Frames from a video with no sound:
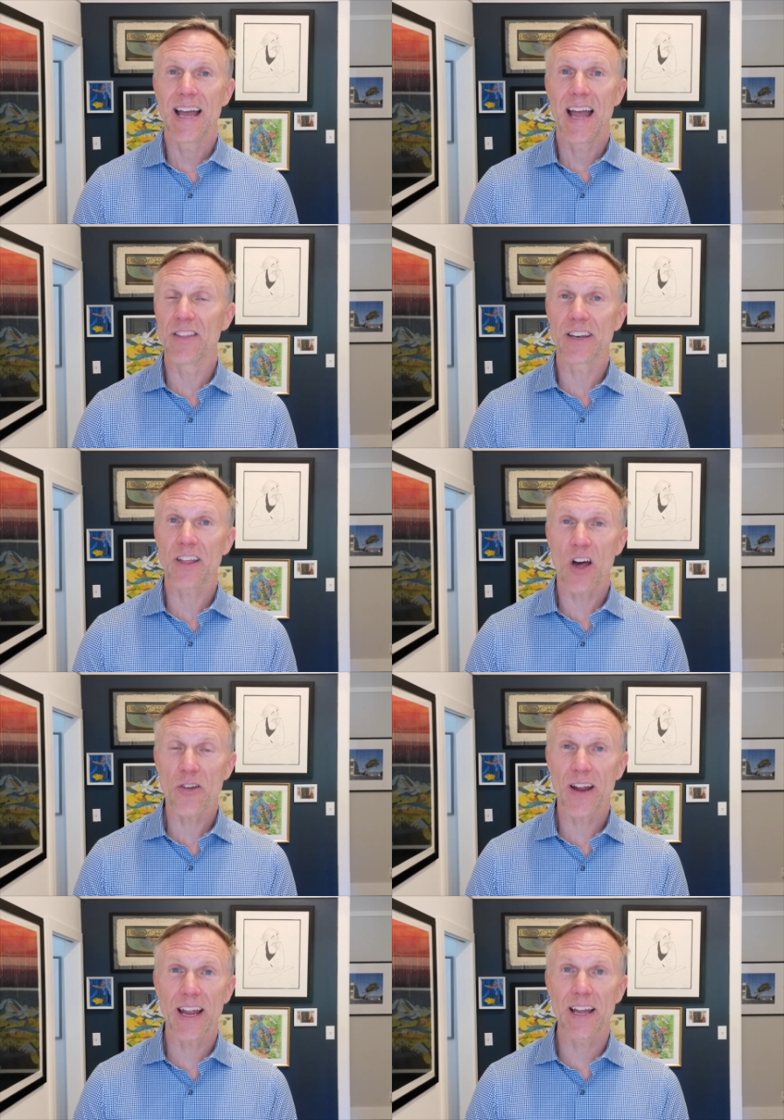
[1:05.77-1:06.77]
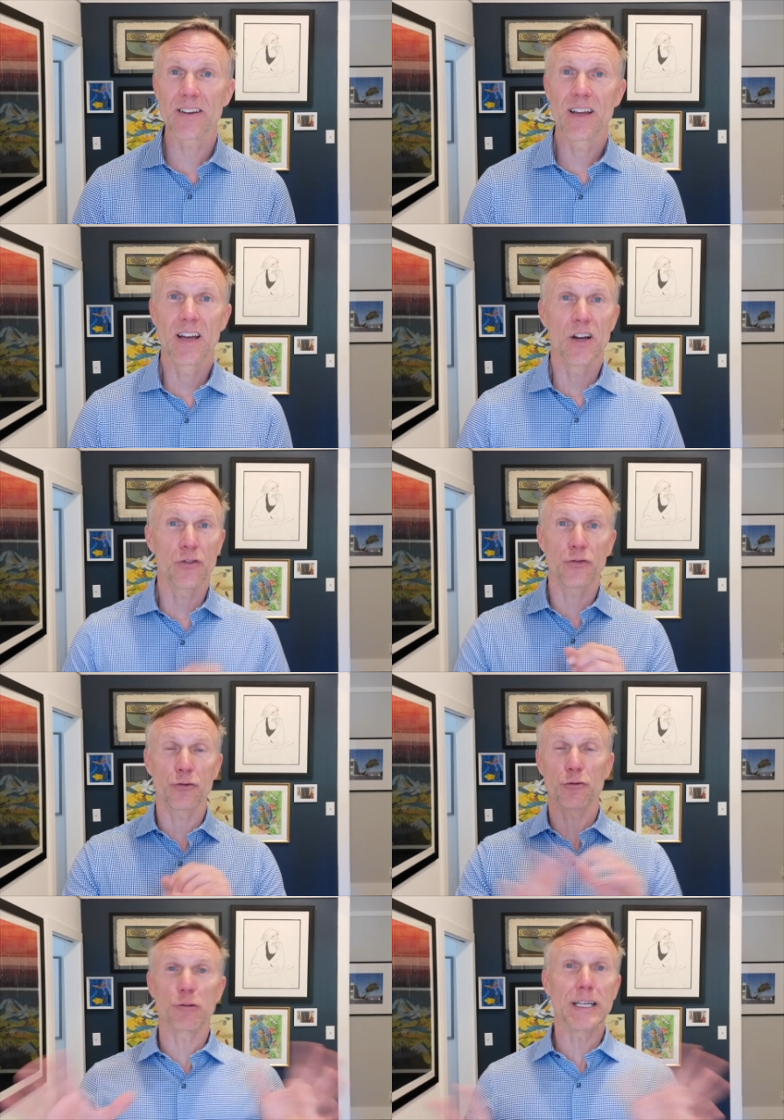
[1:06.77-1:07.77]
And then on the other hand,
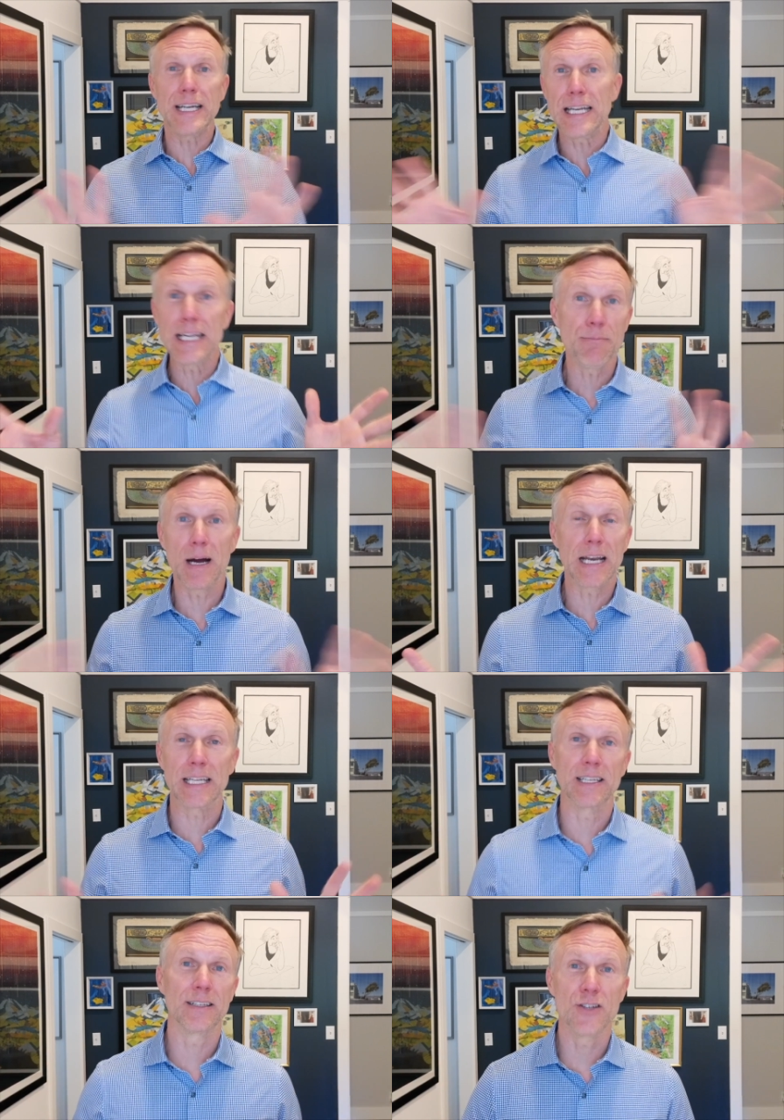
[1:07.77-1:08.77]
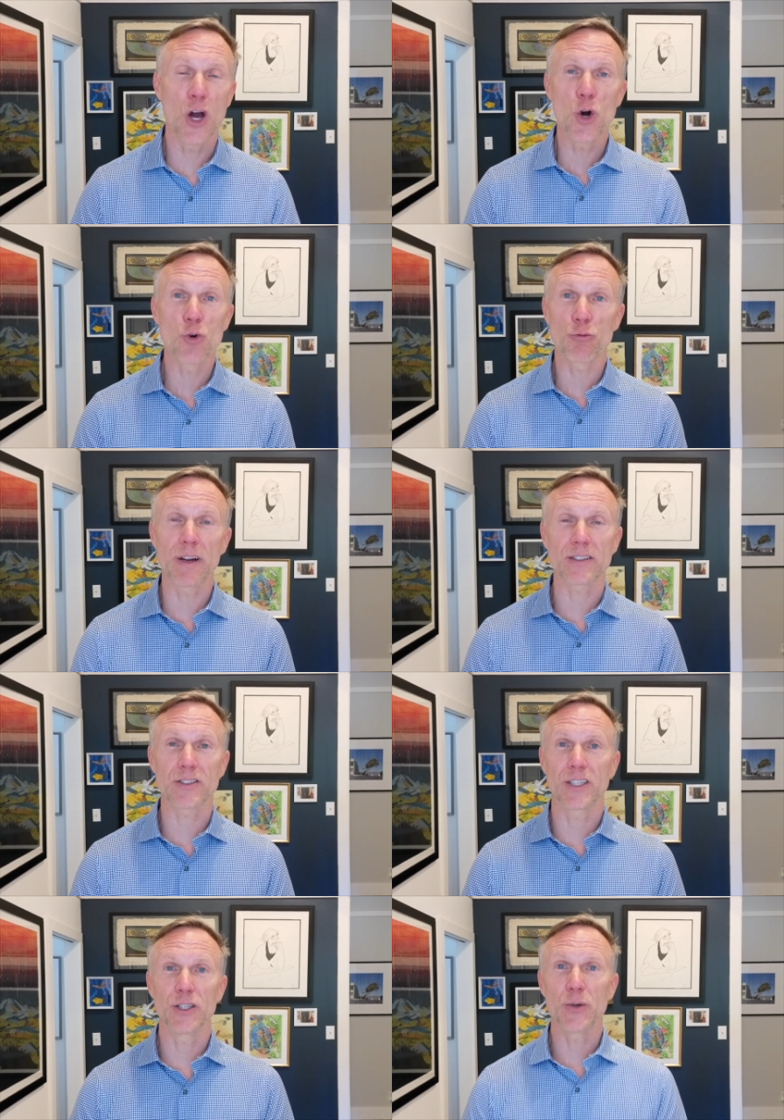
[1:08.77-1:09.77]
free money, no
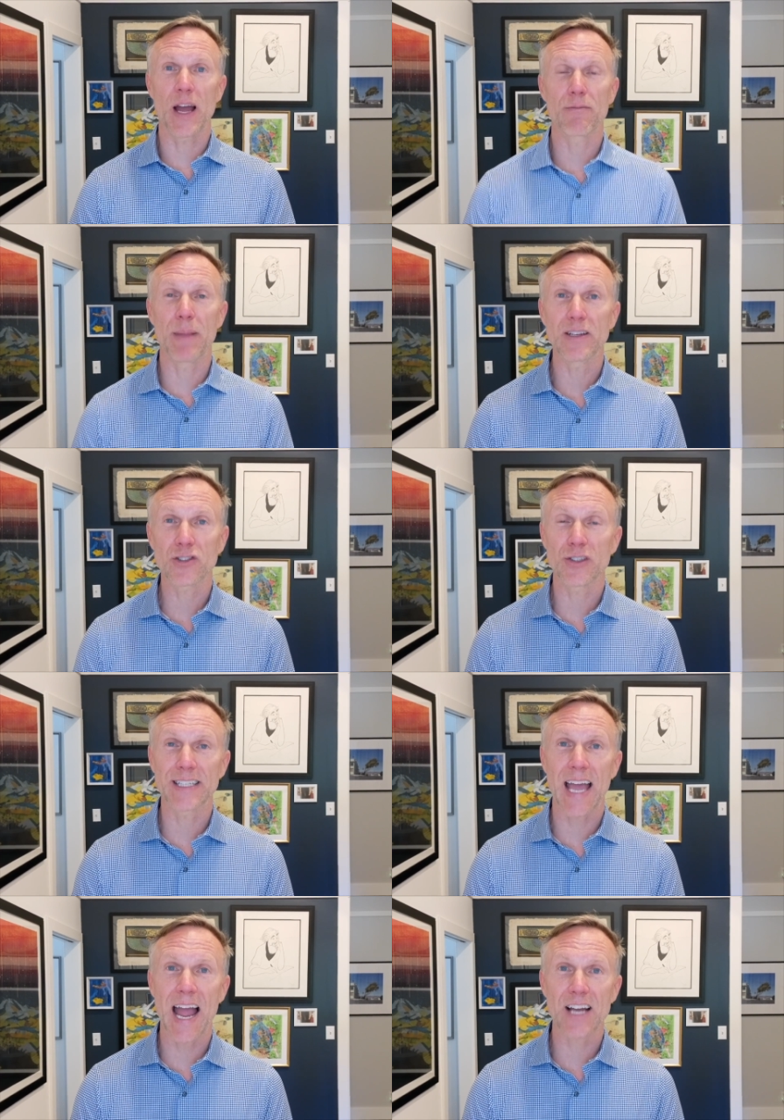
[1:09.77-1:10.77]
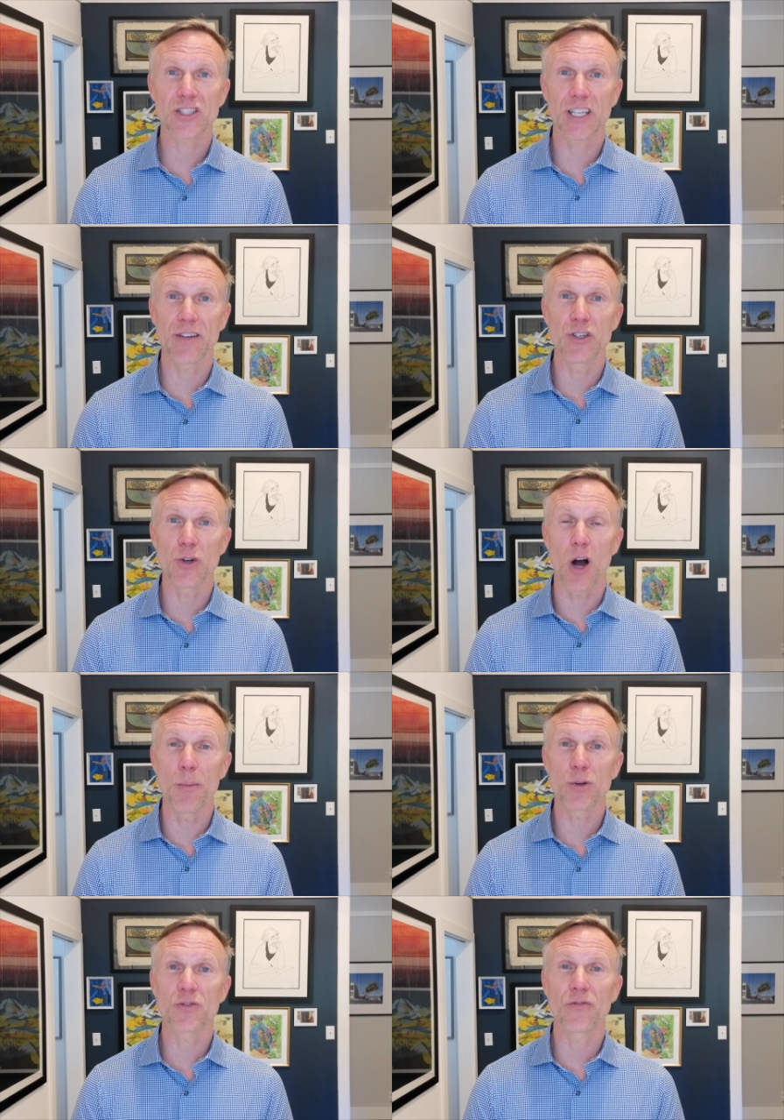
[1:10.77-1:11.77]
risk. You have basically cash giving you
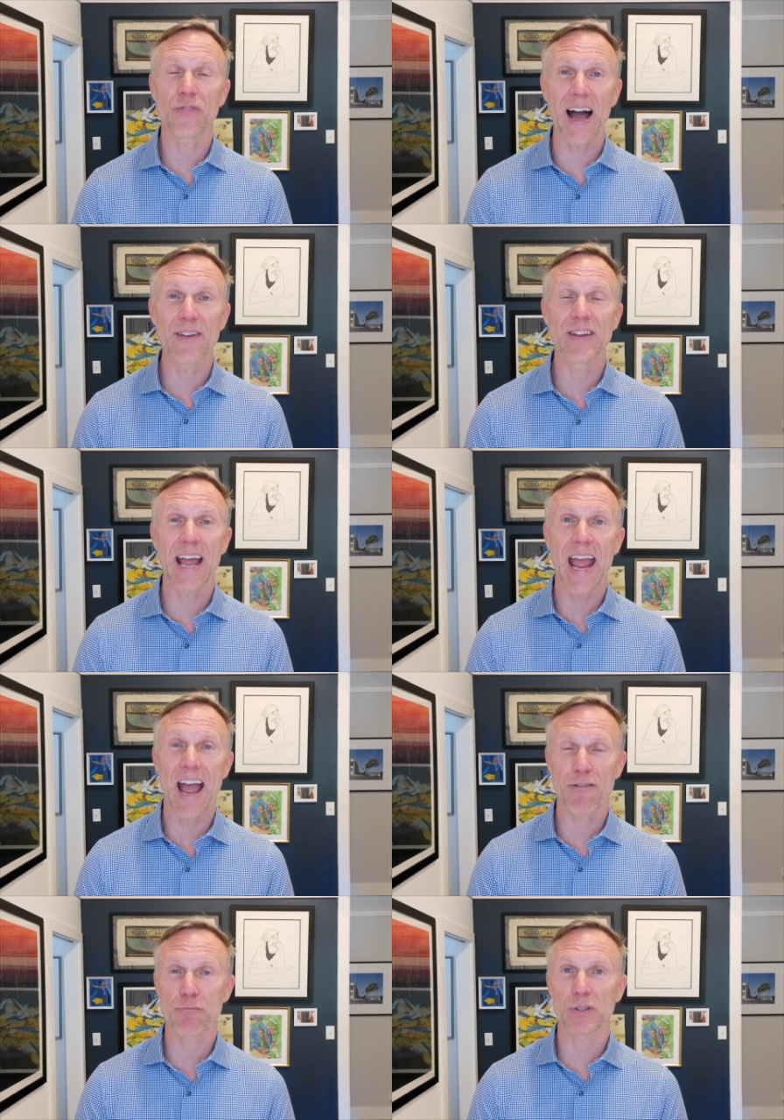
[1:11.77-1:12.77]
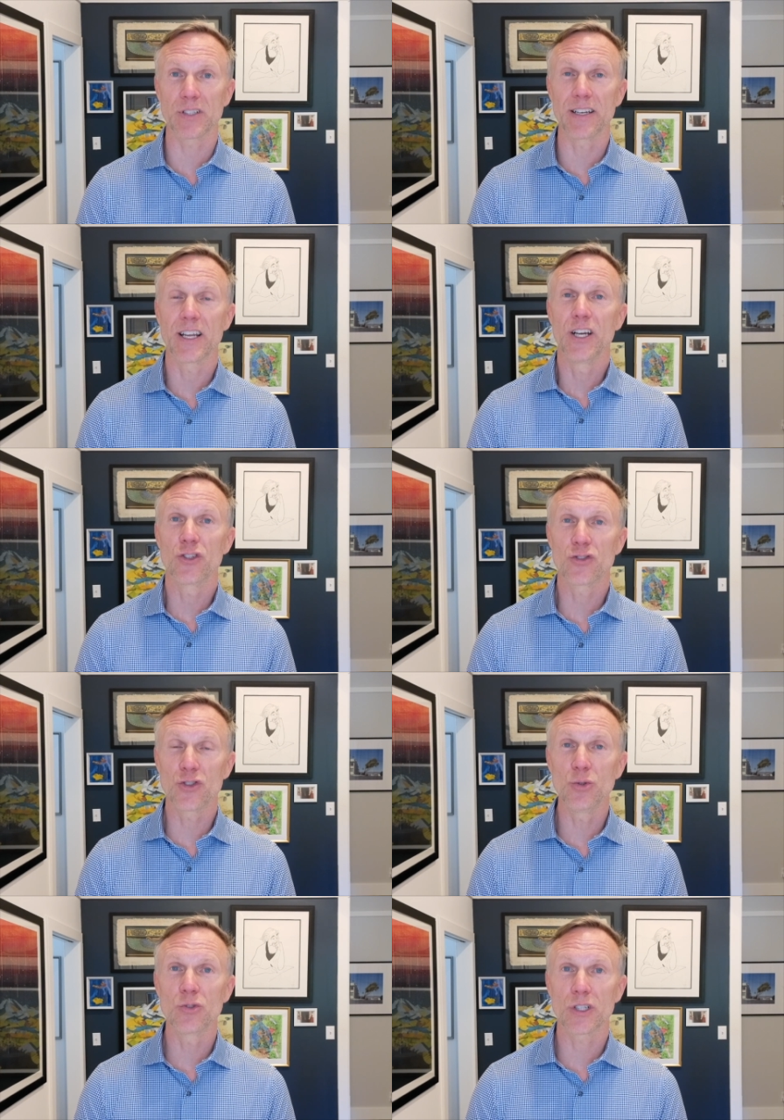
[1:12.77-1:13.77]
almost 5.5%,
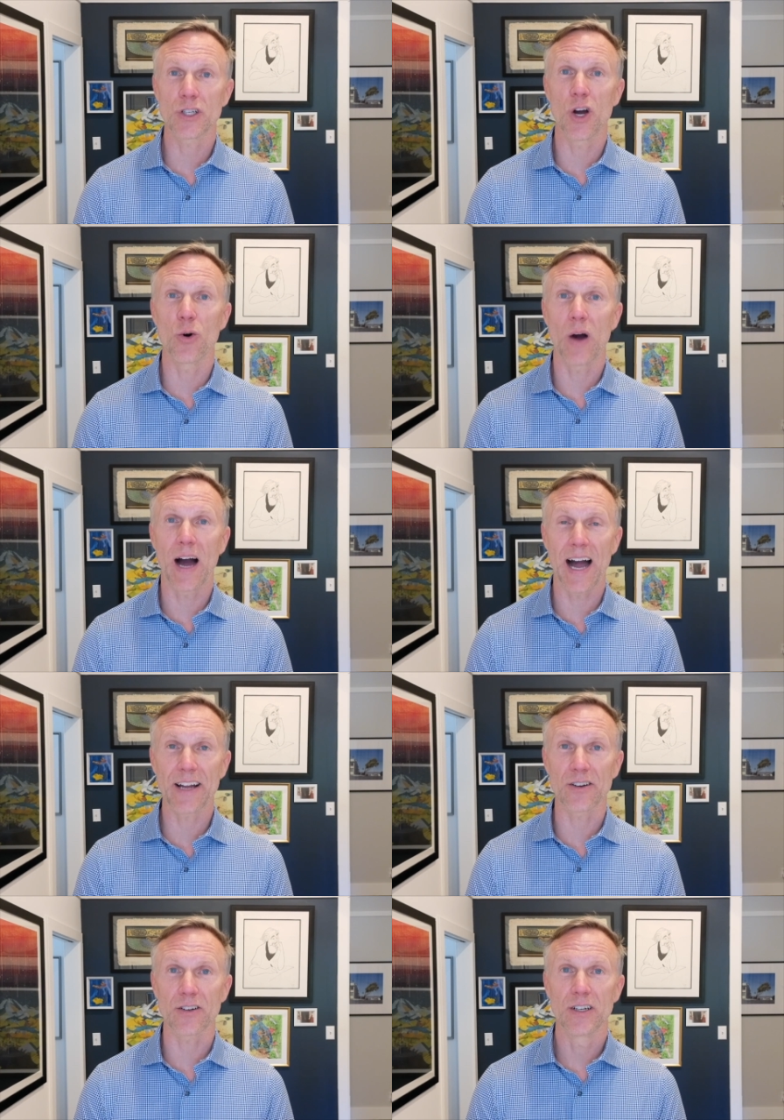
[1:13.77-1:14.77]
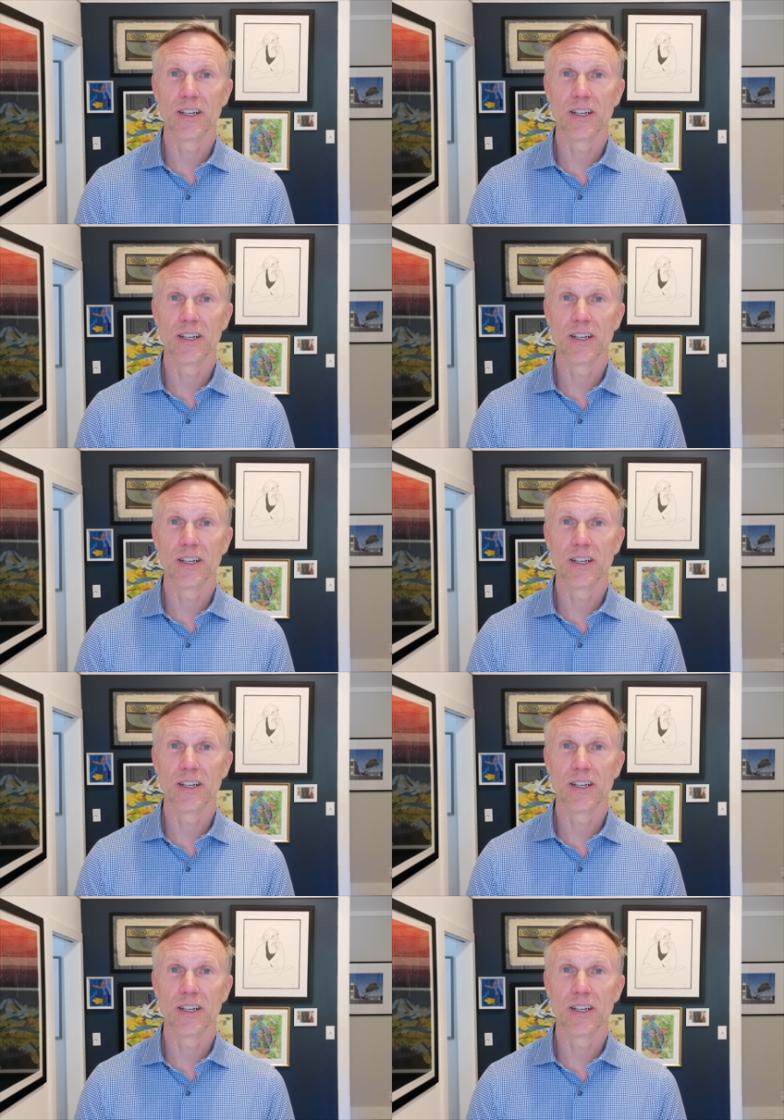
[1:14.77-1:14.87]
soon to go higher.